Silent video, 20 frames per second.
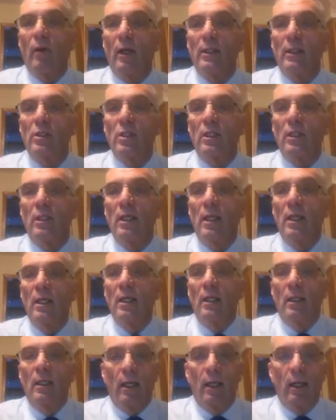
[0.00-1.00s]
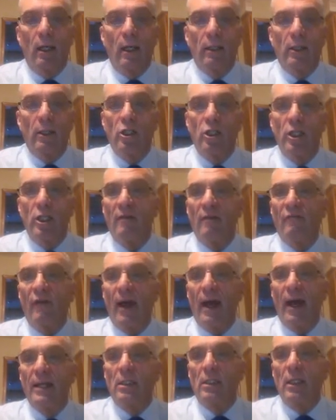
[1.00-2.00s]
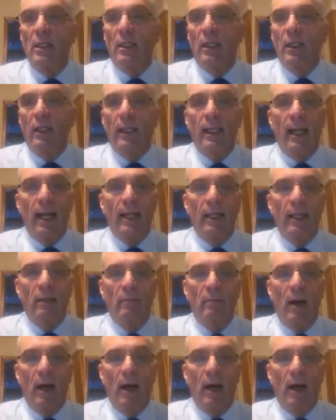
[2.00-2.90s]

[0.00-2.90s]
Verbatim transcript: runs, and uh, the GFS and the Canadian